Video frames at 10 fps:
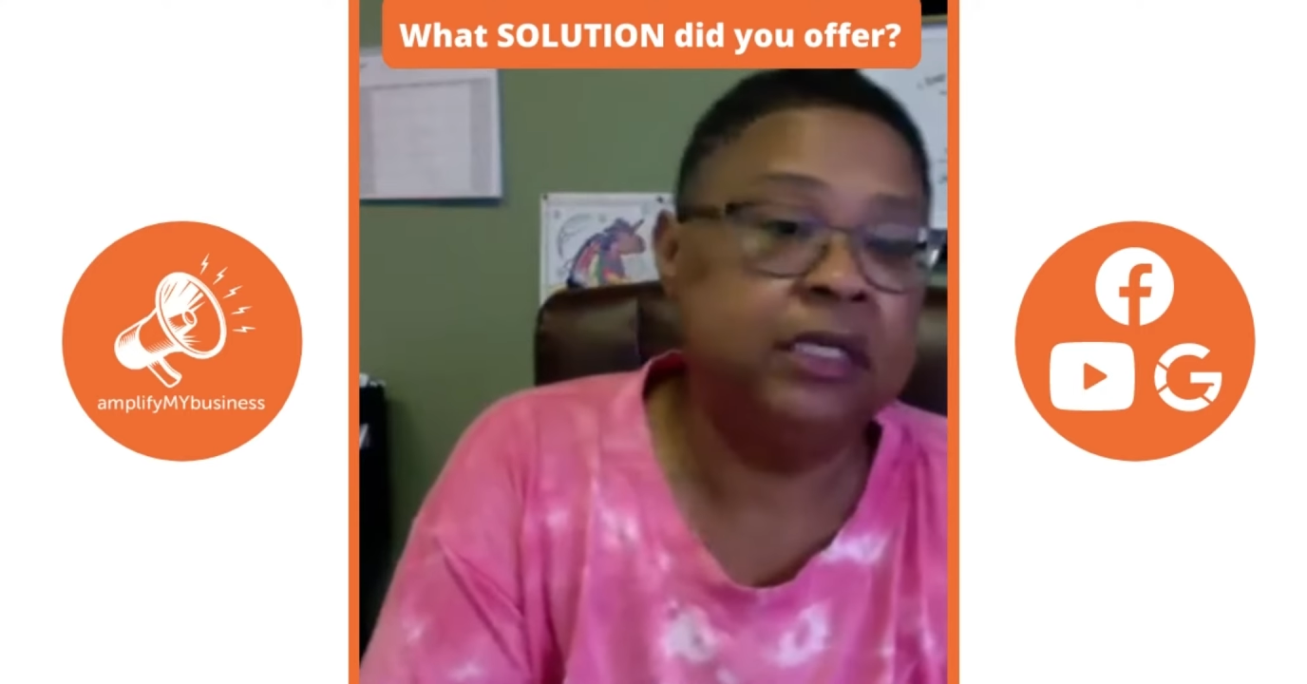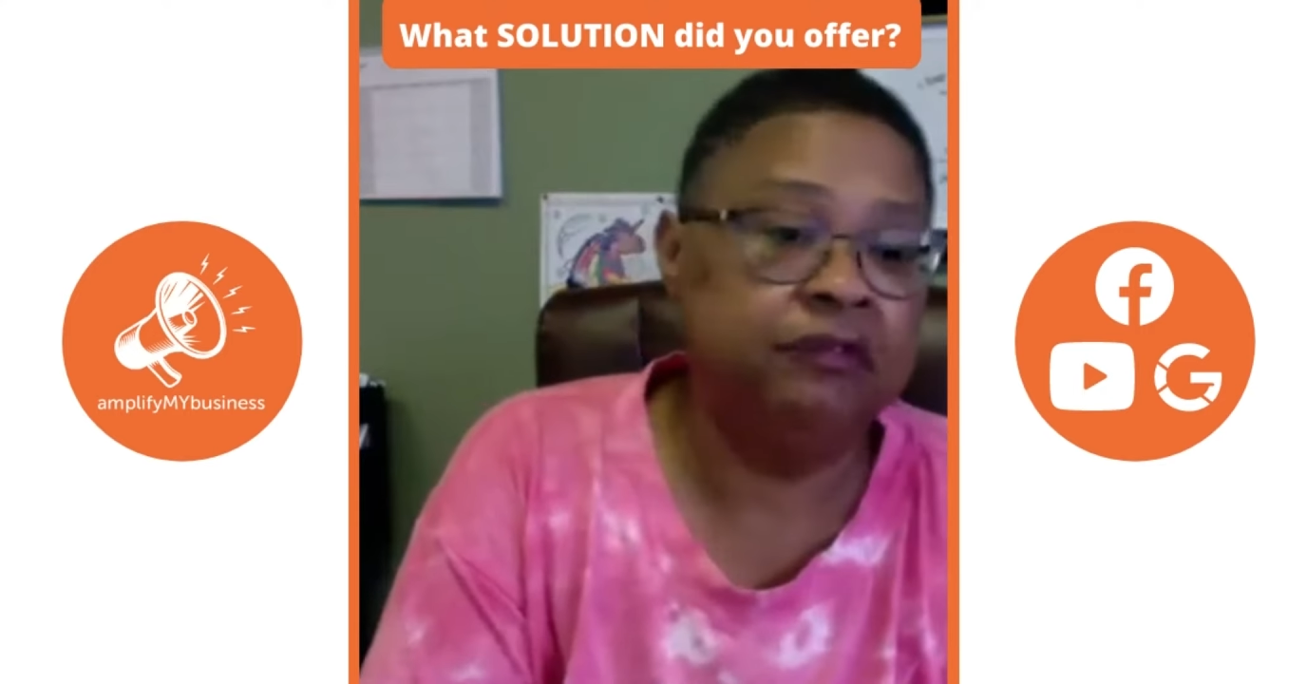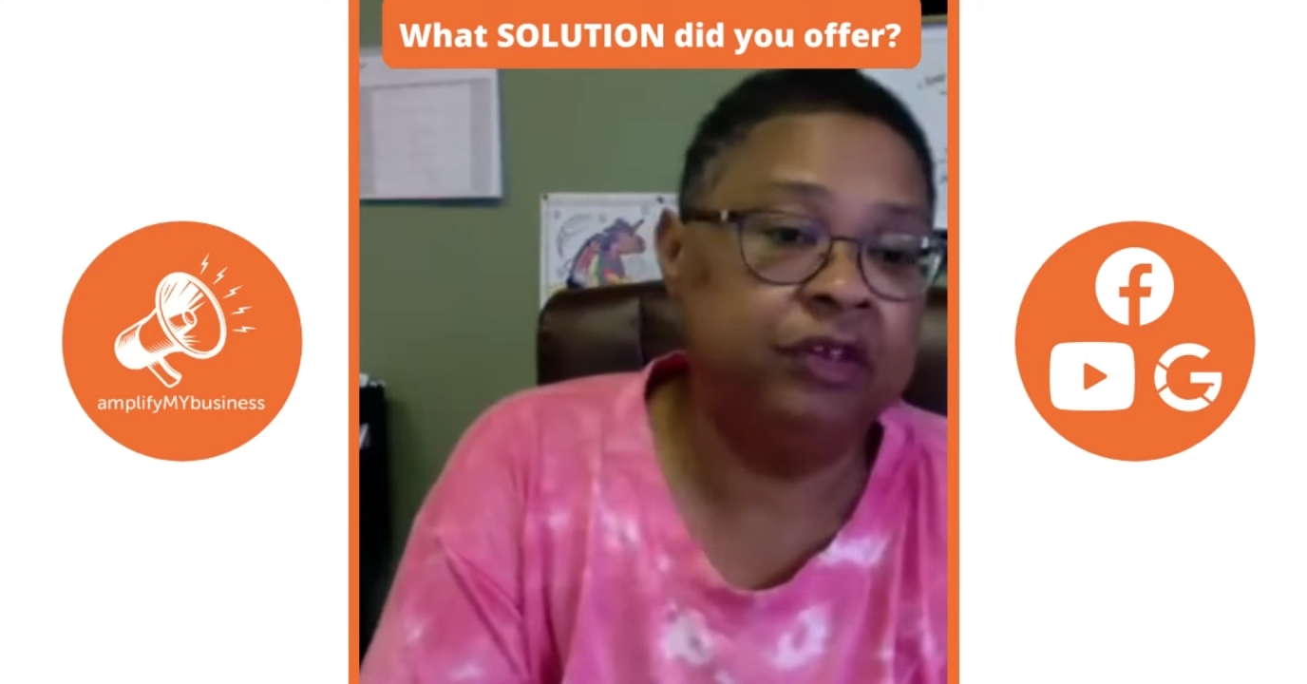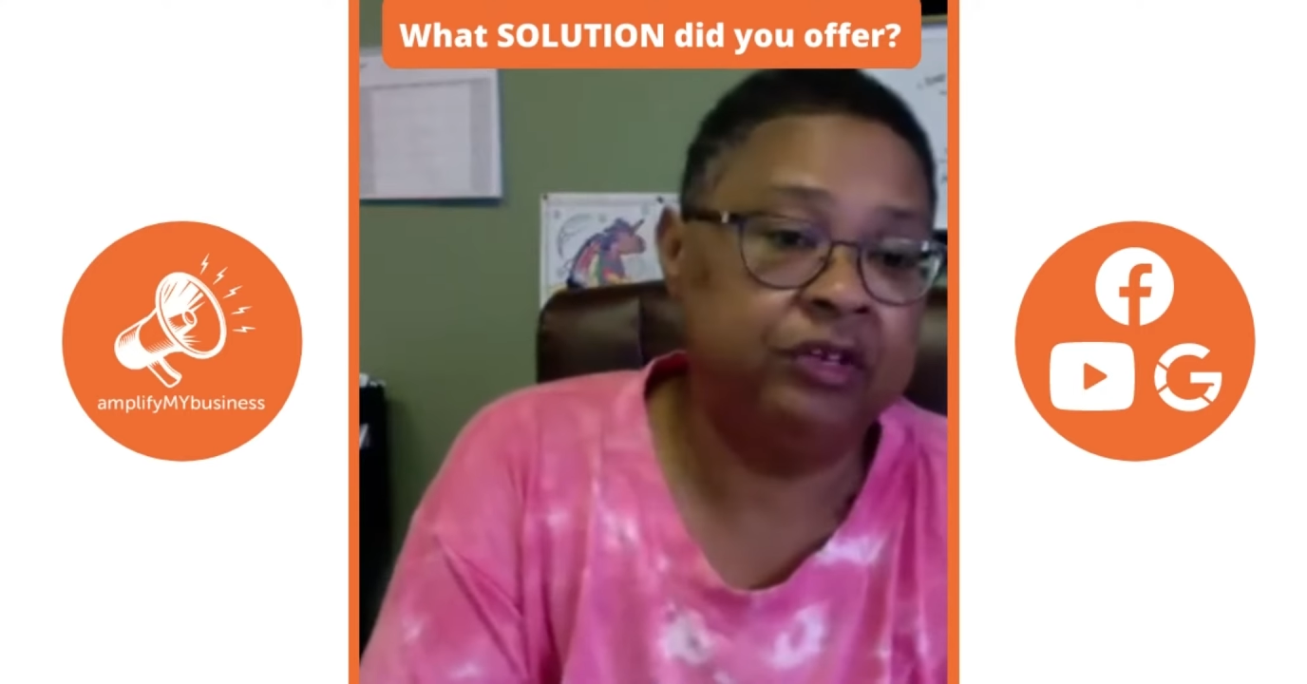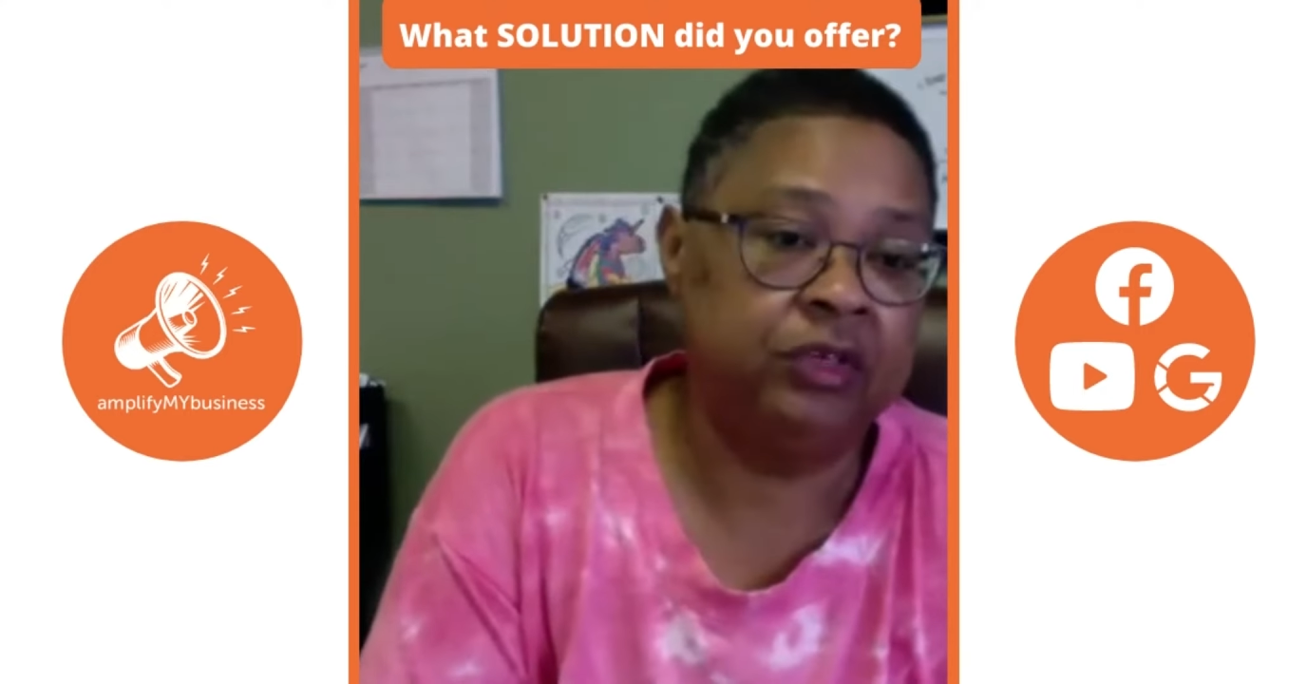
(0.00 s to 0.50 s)
to
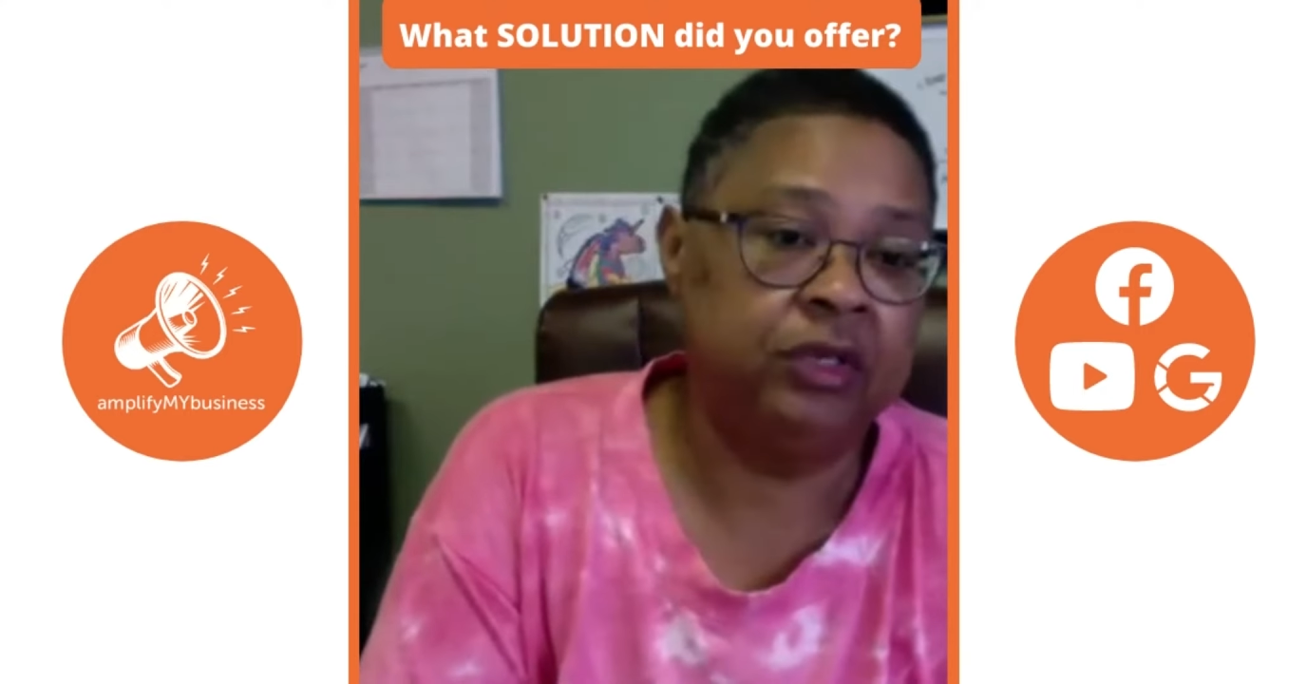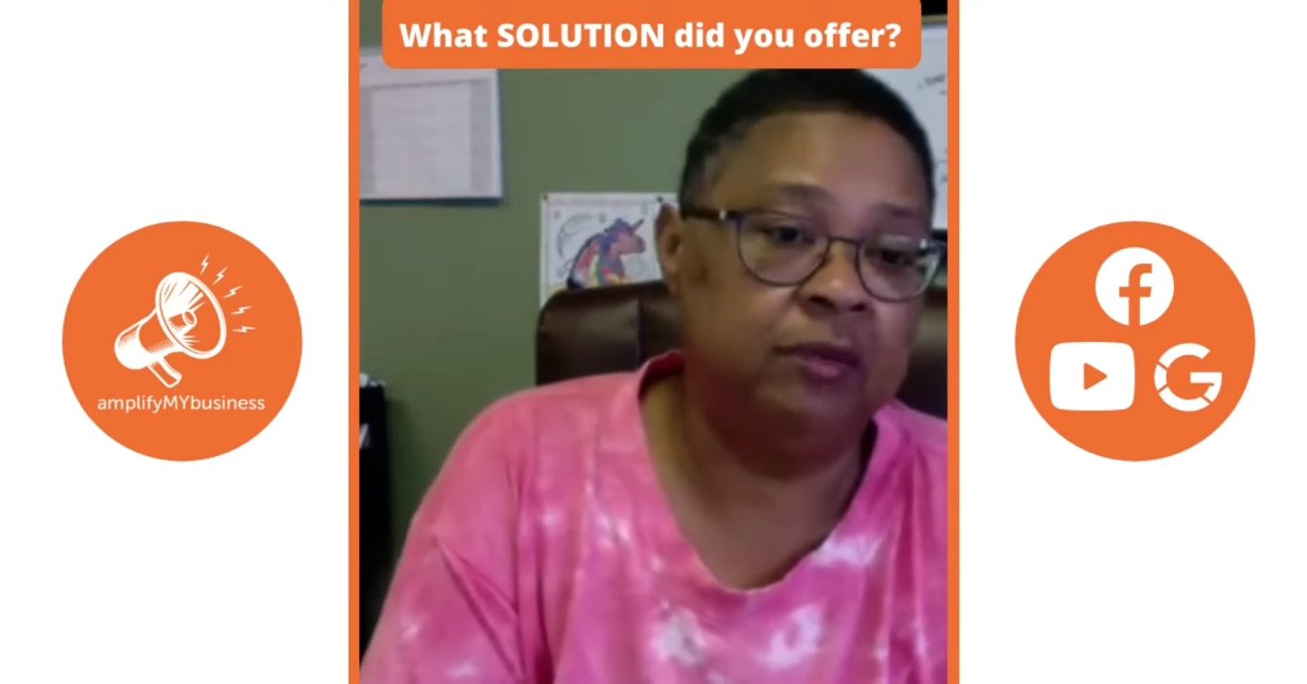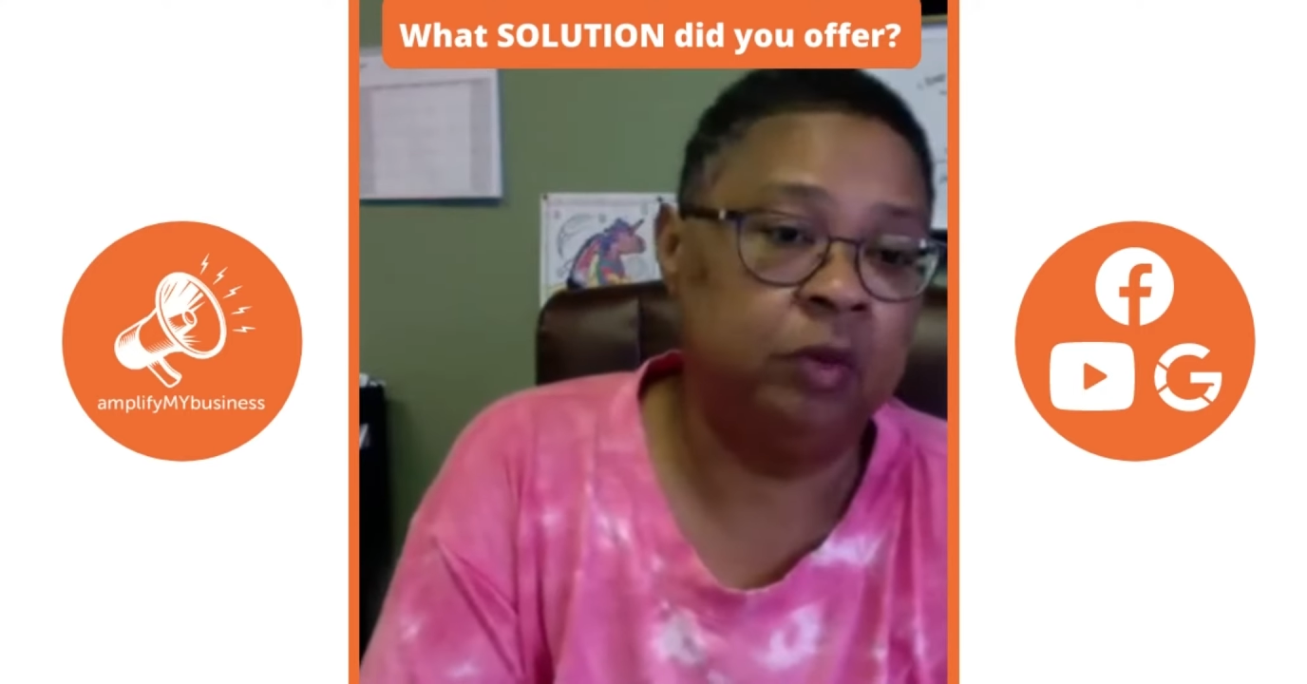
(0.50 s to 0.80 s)
fix it up,